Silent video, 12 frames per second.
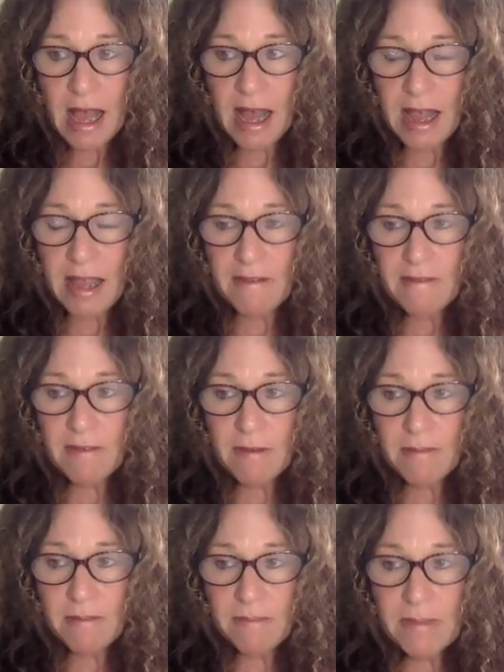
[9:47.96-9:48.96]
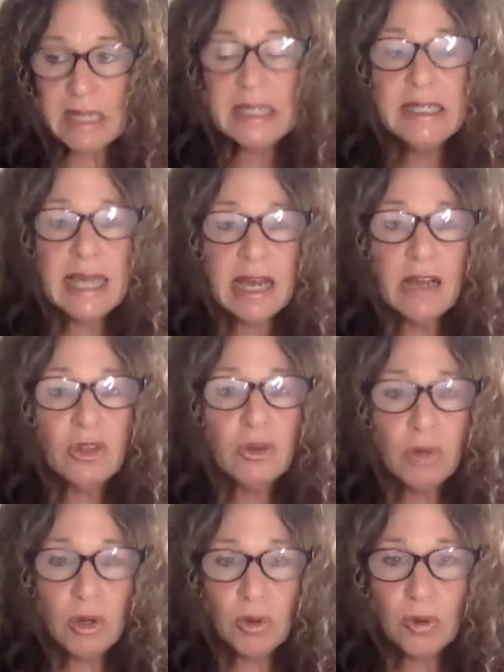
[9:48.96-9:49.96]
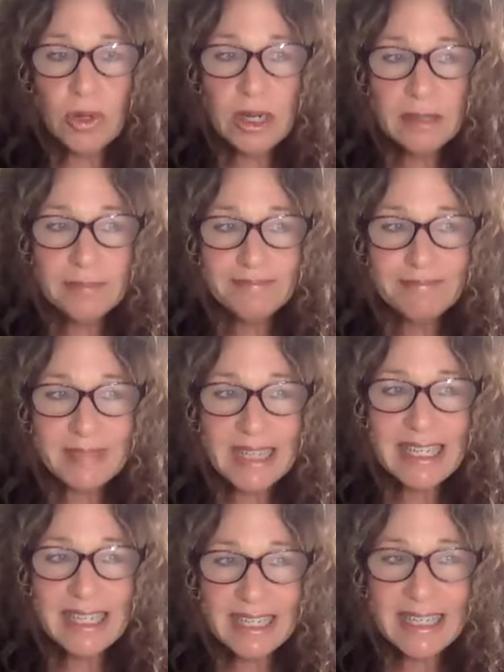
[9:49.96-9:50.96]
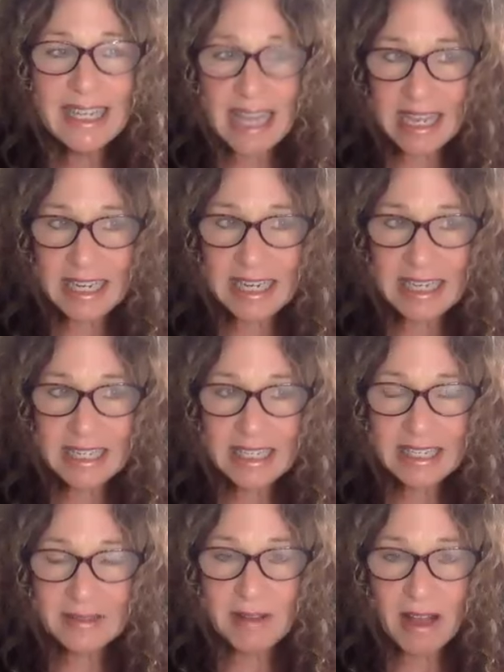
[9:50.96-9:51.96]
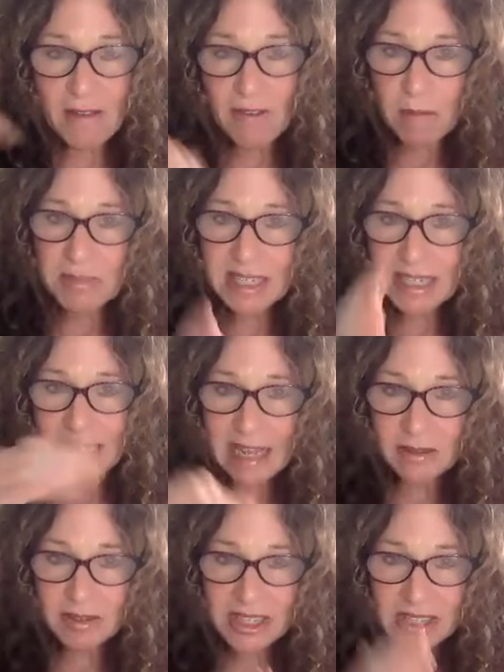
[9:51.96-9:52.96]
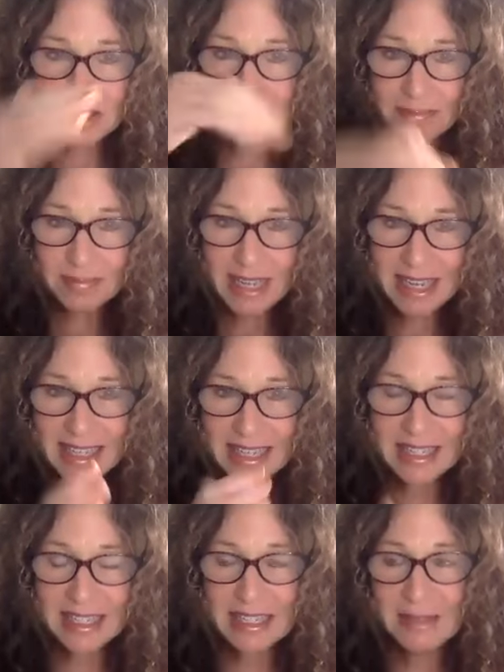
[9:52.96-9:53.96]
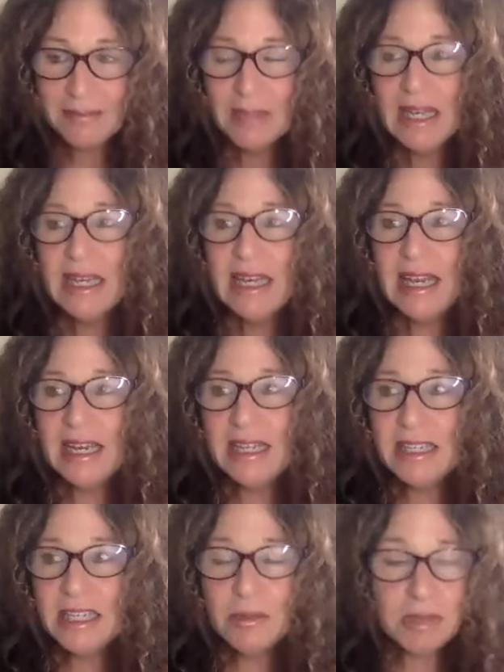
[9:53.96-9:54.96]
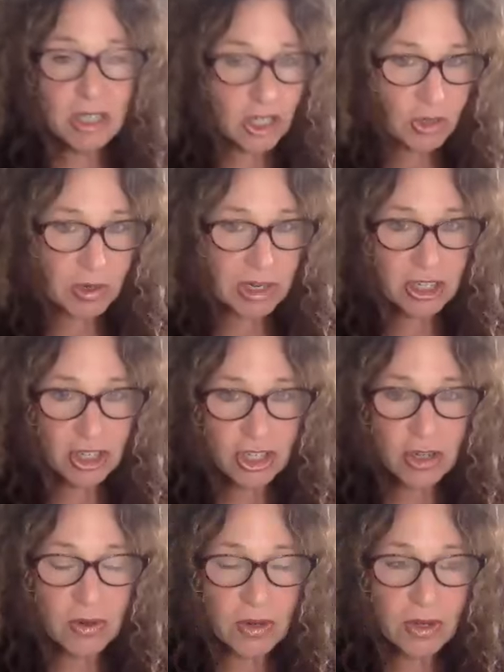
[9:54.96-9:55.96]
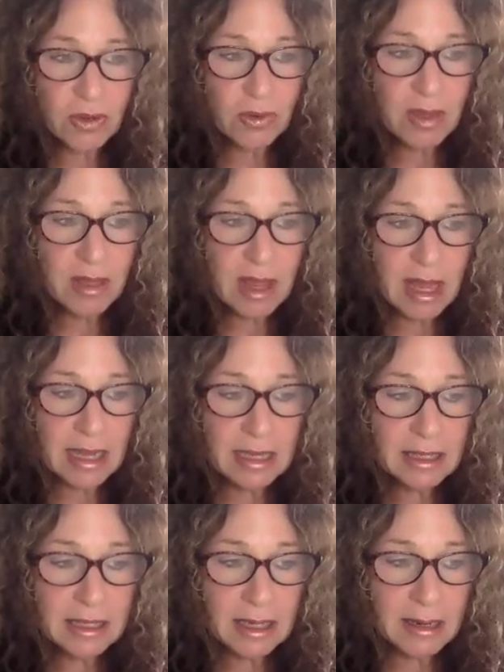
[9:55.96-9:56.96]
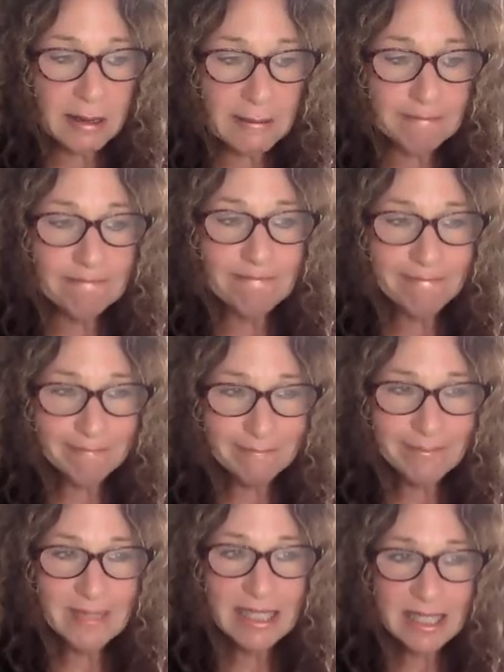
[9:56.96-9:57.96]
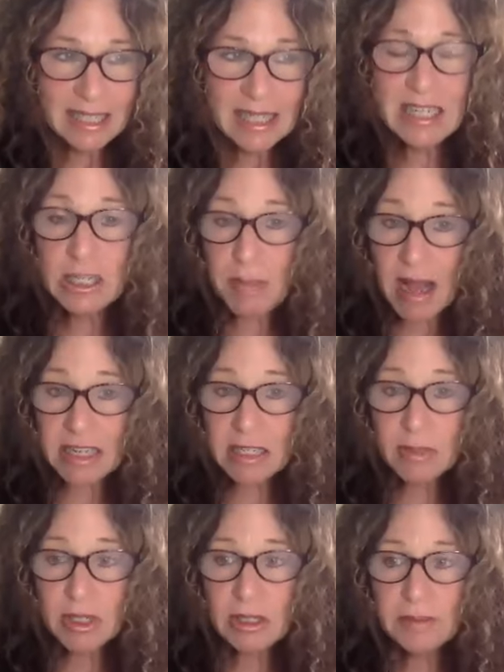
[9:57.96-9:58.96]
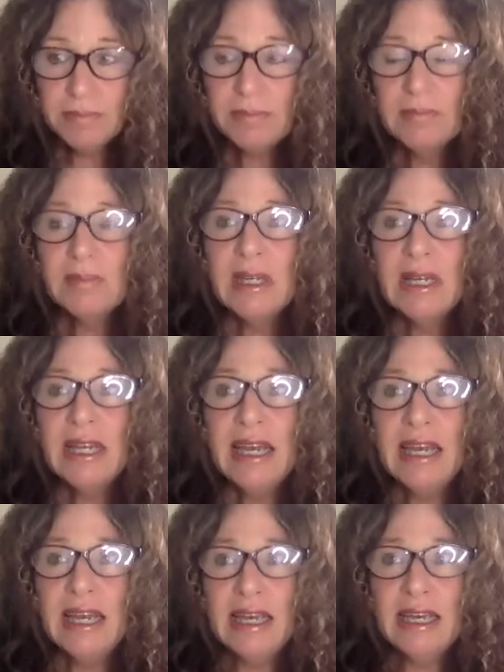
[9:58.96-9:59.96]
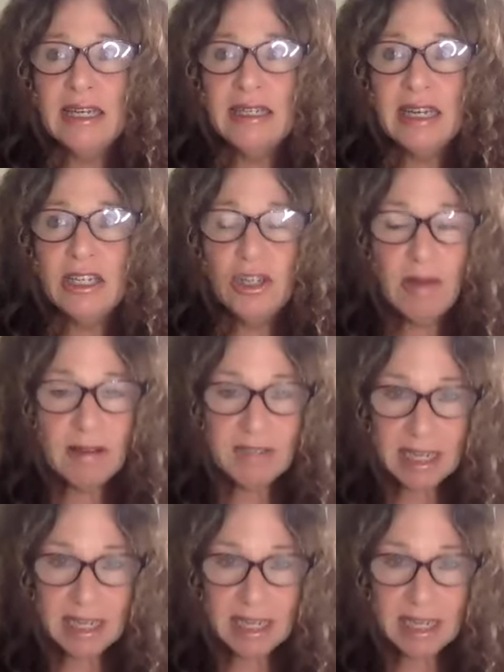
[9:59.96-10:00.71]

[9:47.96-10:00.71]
I've been down the road since the 80s of ups and downs like this, and this was a story to show you that it is possible, and I do have